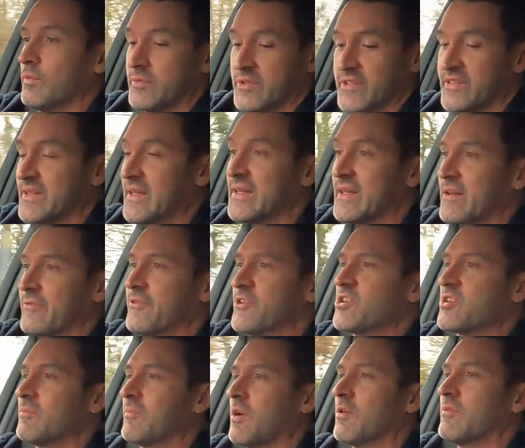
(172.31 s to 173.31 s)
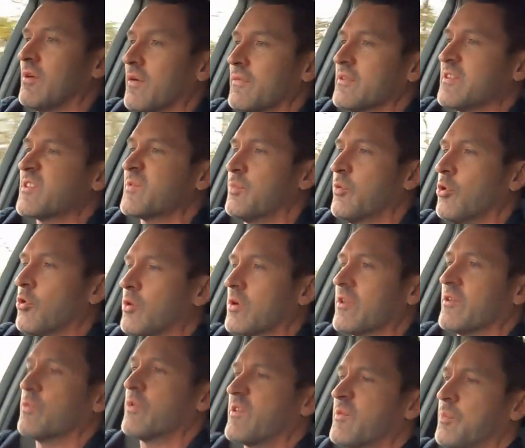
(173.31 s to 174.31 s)
just in the efficient mode rather than sport,
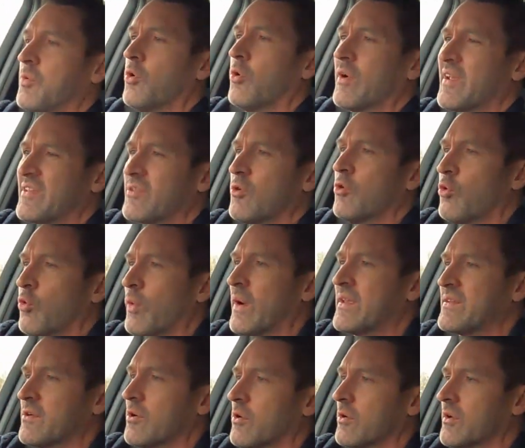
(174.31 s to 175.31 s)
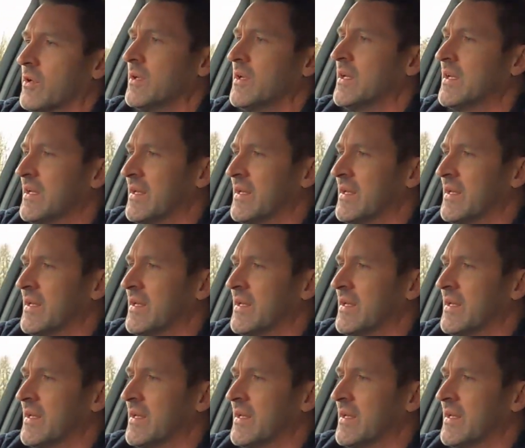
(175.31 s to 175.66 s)
because with sport it's always on,